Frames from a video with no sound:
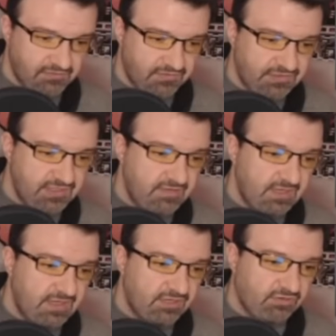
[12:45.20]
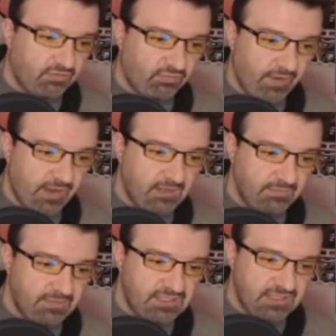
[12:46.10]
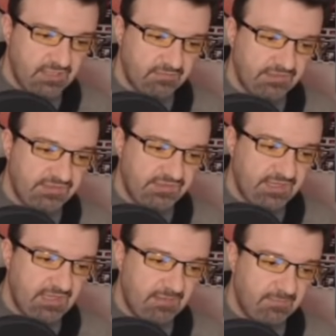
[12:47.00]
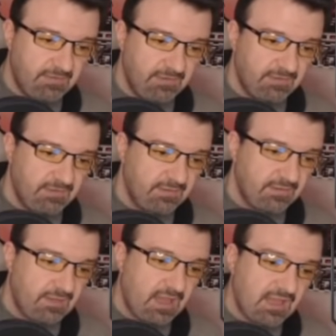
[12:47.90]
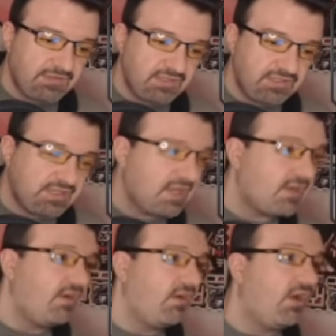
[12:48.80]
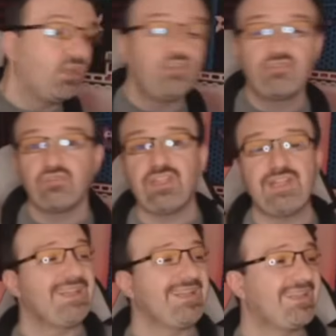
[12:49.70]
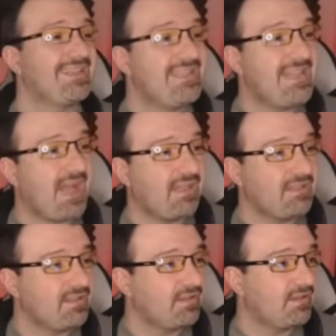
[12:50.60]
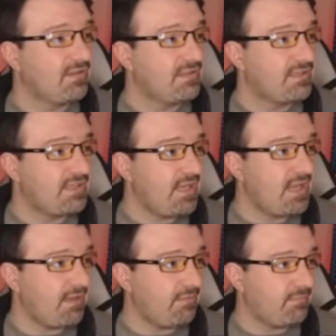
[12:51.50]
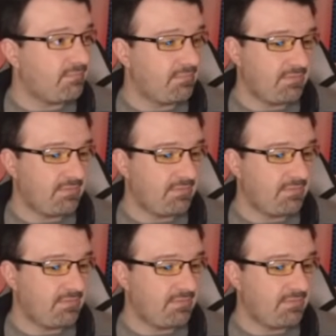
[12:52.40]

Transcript: I just received an incredibly generous tip. Guys, I just got a hundred dollar tip. It